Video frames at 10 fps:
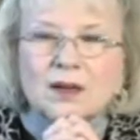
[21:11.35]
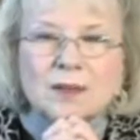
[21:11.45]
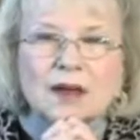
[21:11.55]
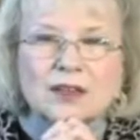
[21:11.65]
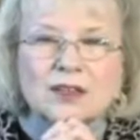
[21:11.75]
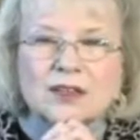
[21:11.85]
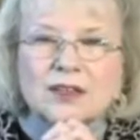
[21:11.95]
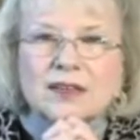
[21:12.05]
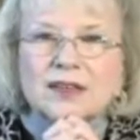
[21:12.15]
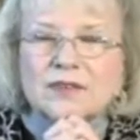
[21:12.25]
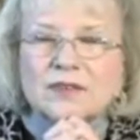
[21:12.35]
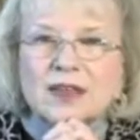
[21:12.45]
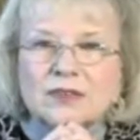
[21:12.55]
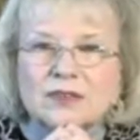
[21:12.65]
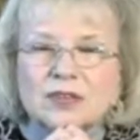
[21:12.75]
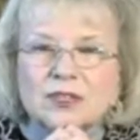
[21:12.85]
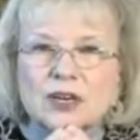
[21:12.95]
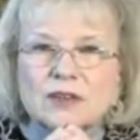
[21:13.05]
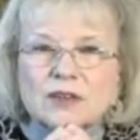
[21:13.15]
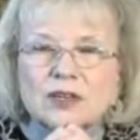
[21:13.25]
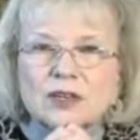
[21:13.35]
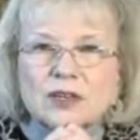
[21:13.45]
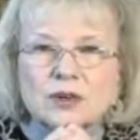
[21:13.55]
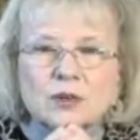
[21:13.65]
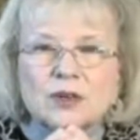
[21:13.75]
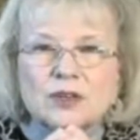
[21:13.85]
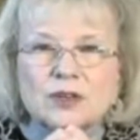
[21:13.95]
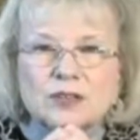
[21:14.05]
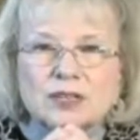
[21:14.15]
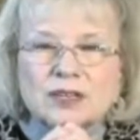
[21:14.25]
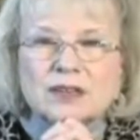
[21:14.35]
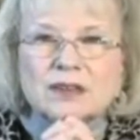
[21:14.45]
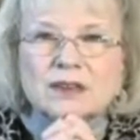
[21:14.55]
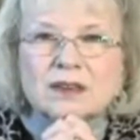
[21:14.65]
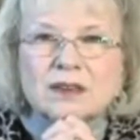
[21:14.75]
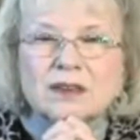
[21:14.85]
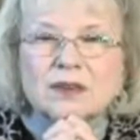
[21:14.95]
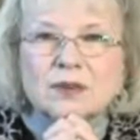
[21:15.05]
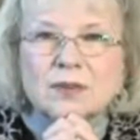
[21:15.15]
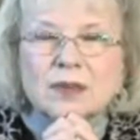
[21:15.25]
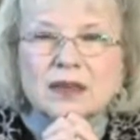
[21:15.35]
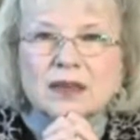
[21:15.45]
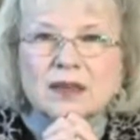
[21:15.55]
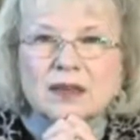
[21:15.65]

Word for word: my good and faithful servant, look what you did for me.